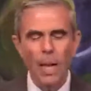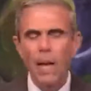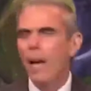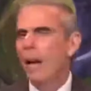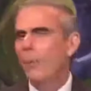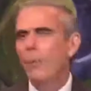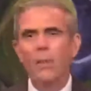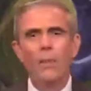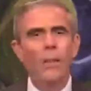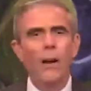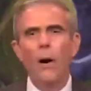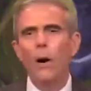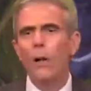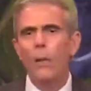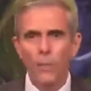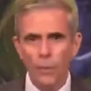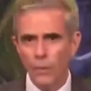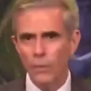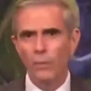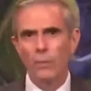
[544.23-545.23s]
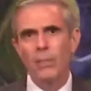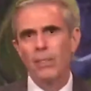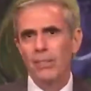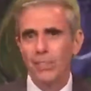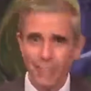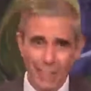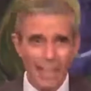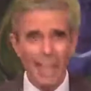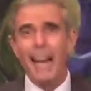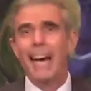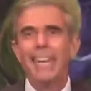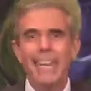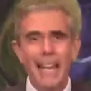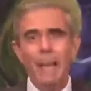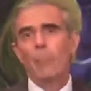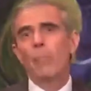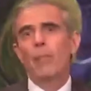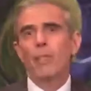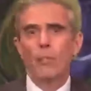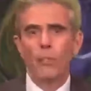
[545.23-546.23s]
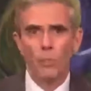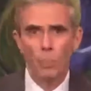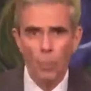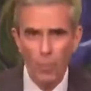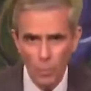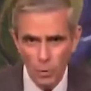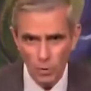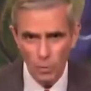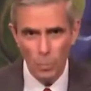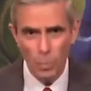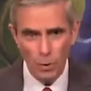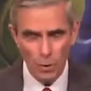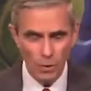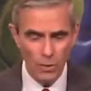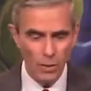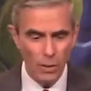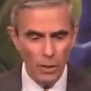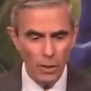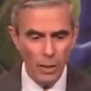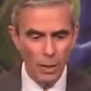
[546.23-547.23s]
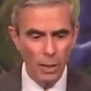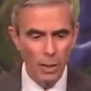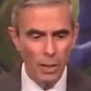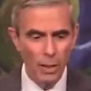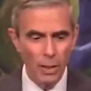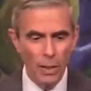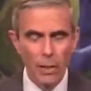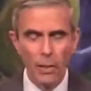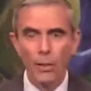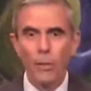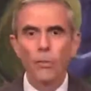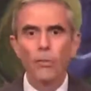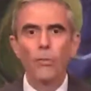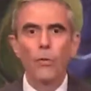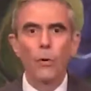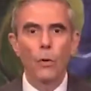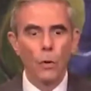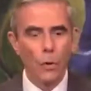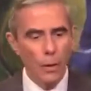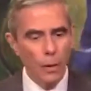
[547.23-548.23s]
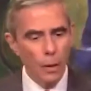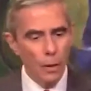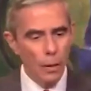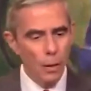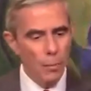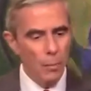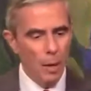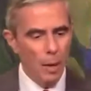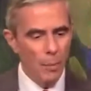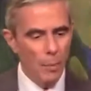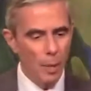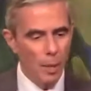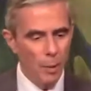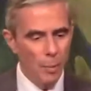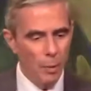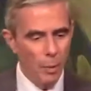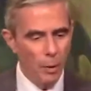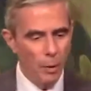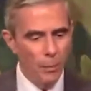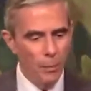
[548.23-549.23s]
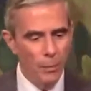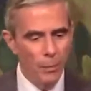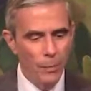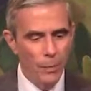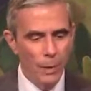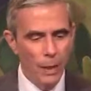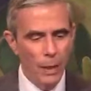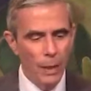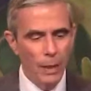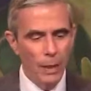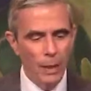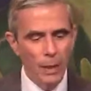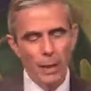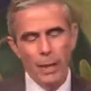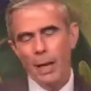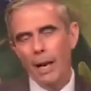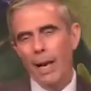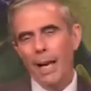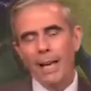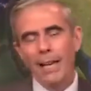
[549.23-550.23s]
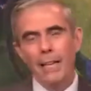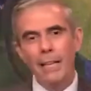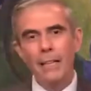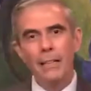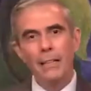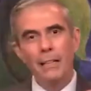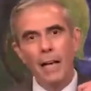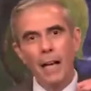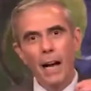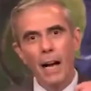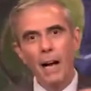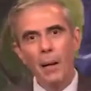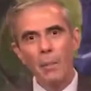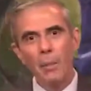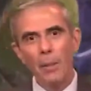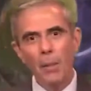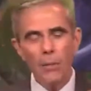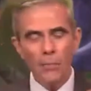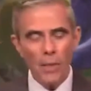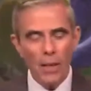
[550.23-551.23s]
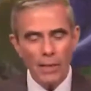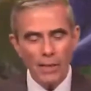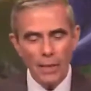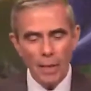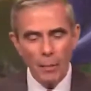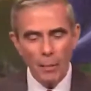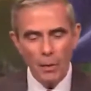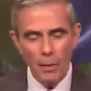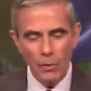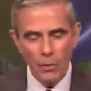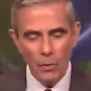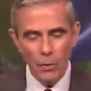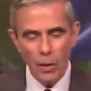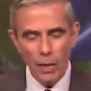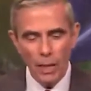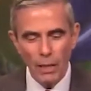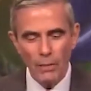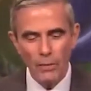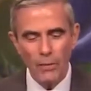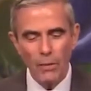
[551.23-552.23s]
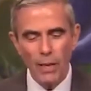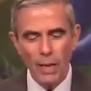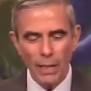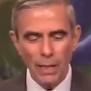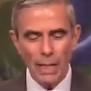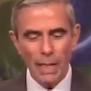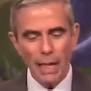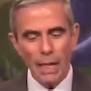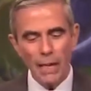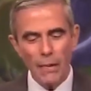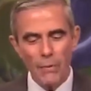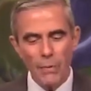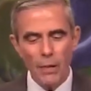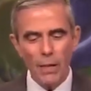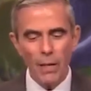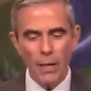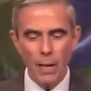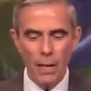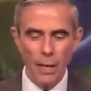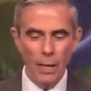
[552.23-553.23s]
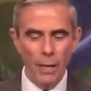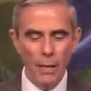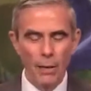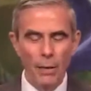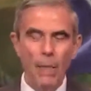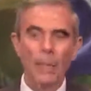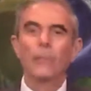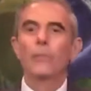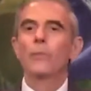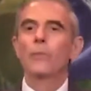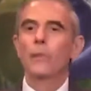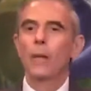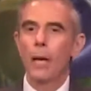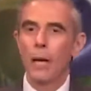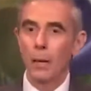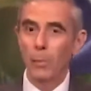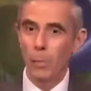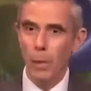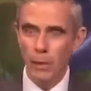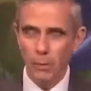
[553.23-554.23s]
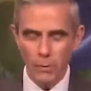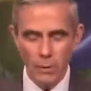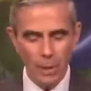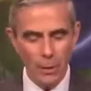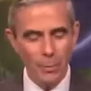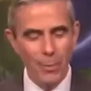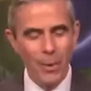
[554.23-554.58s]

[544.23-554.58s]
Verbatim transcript: I mean, there are all these reasons that I can't be the spokesperson for my people. And I believe that demonstrates that even Uh, bless you,